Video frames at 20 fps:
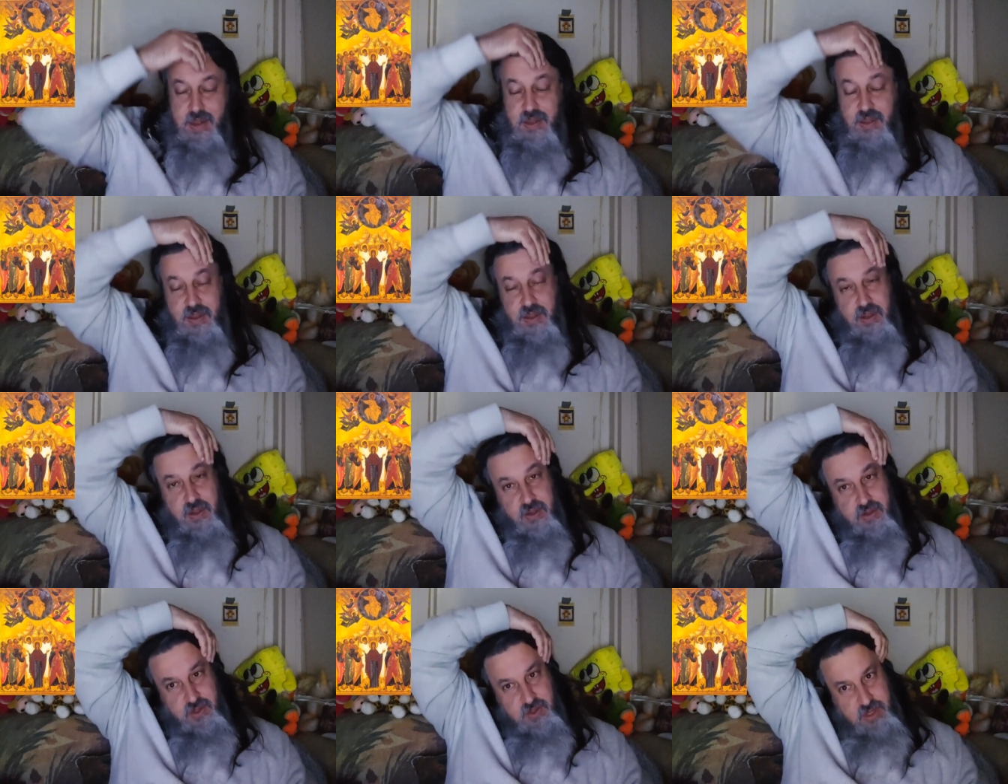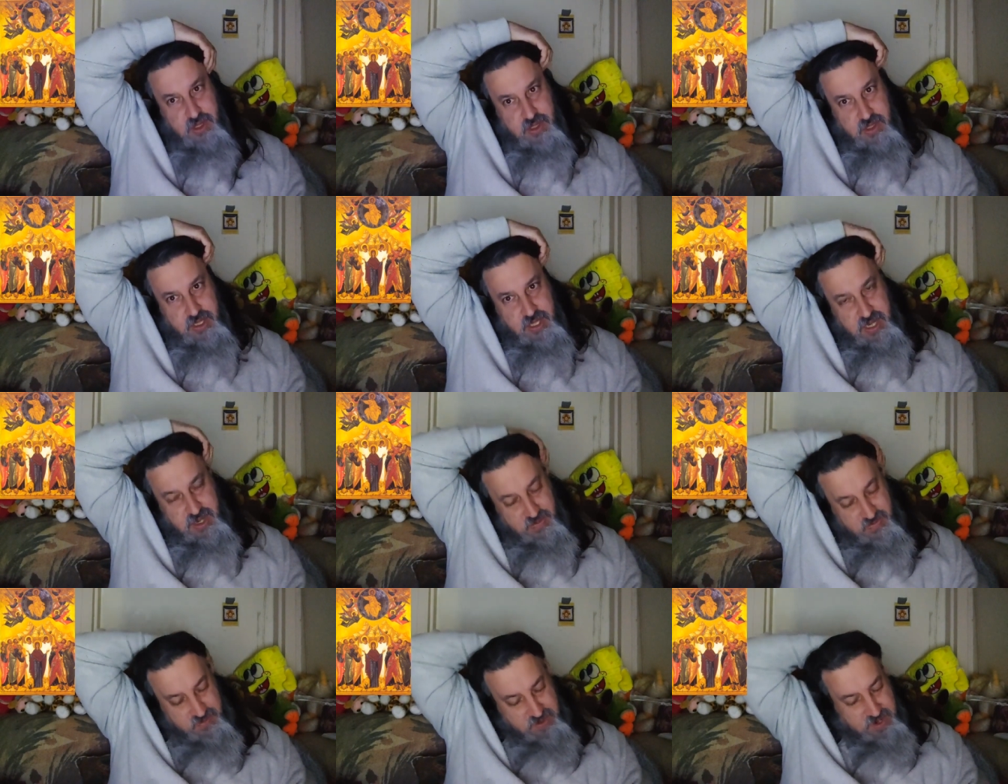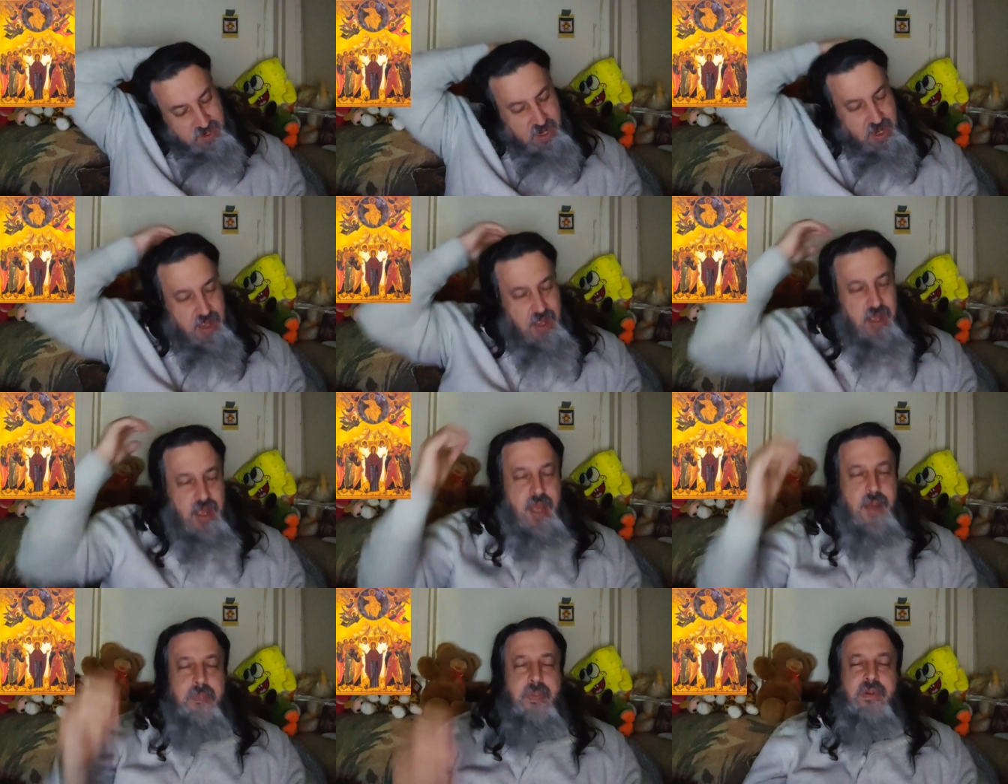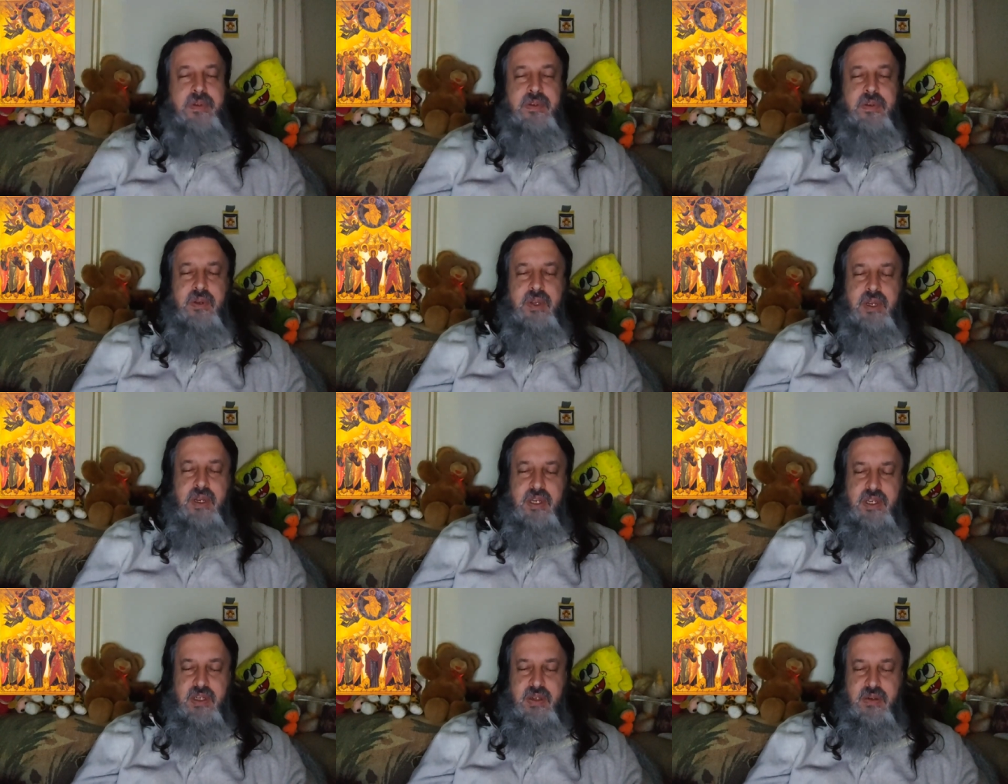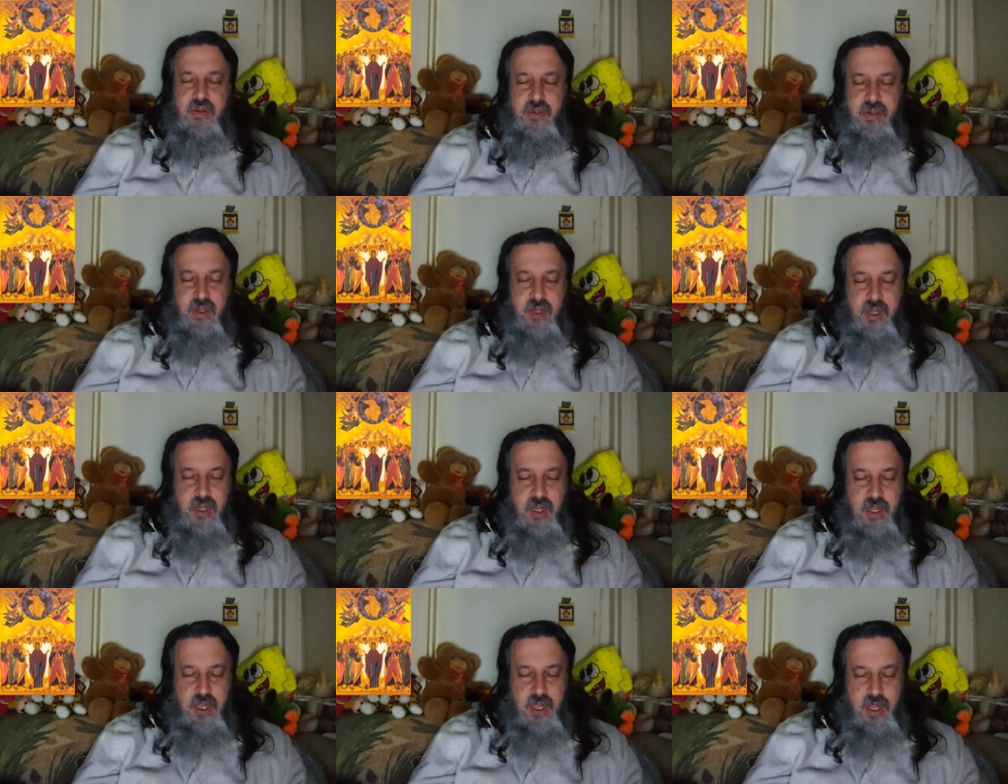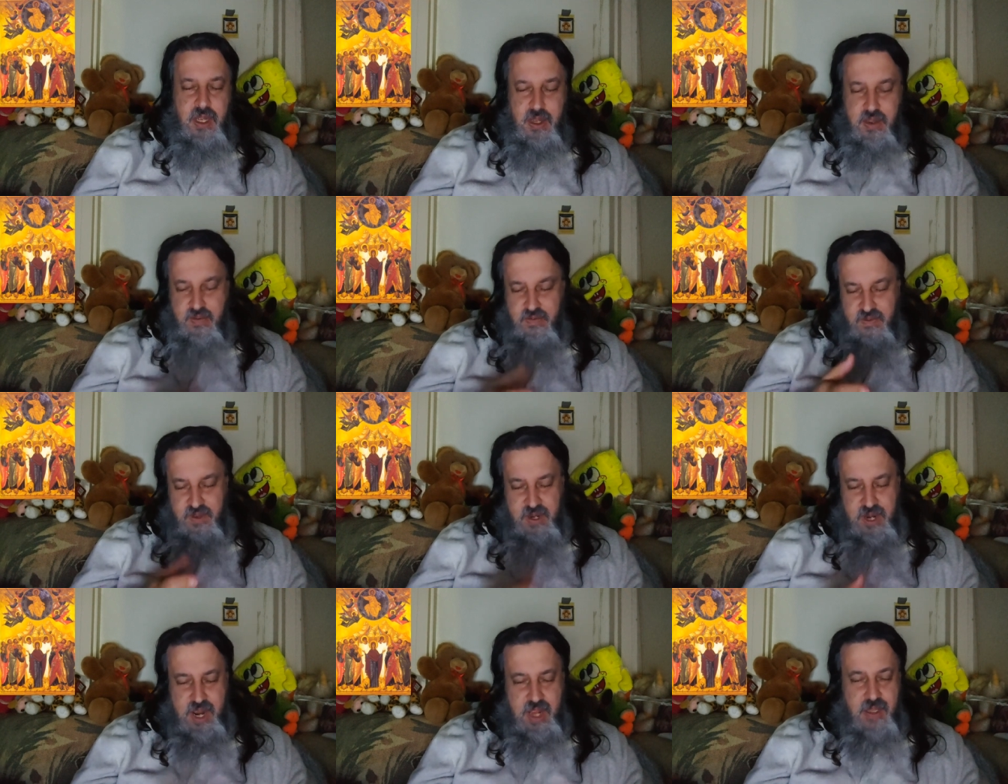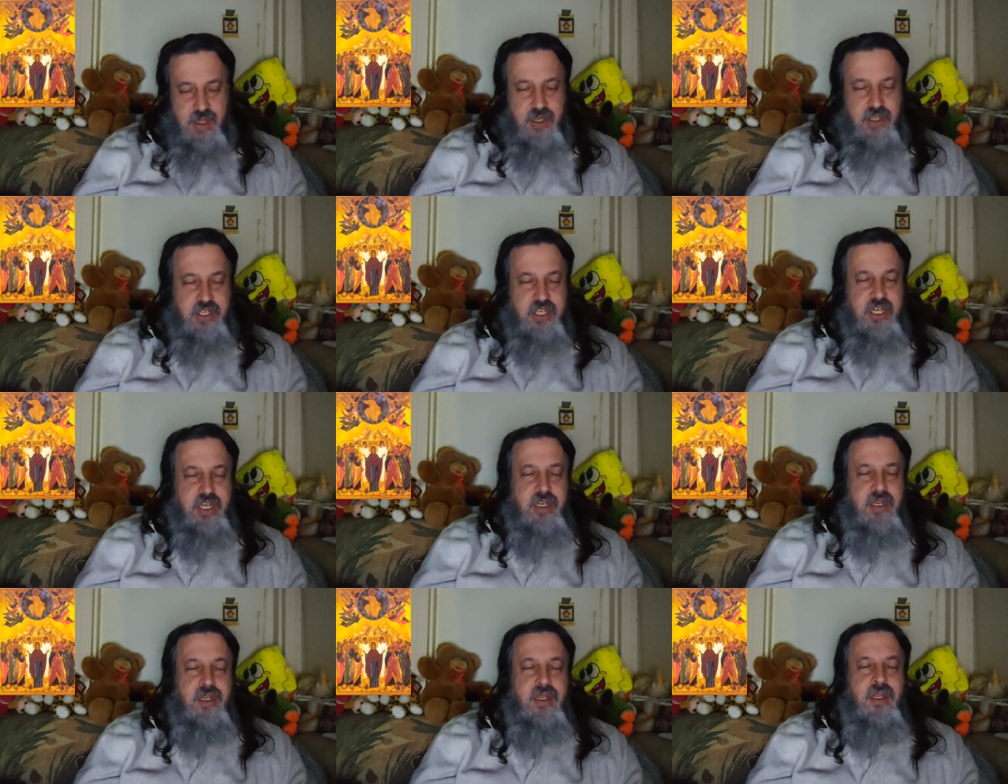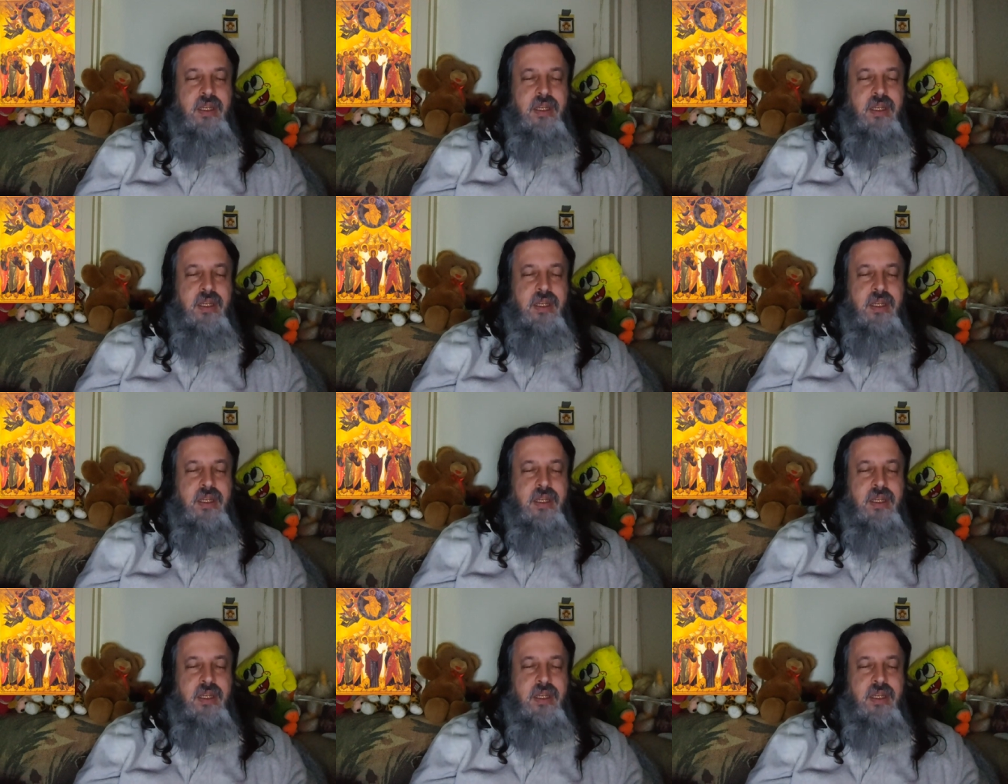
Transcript: We're using the T V uh, episode issue uh, analogy.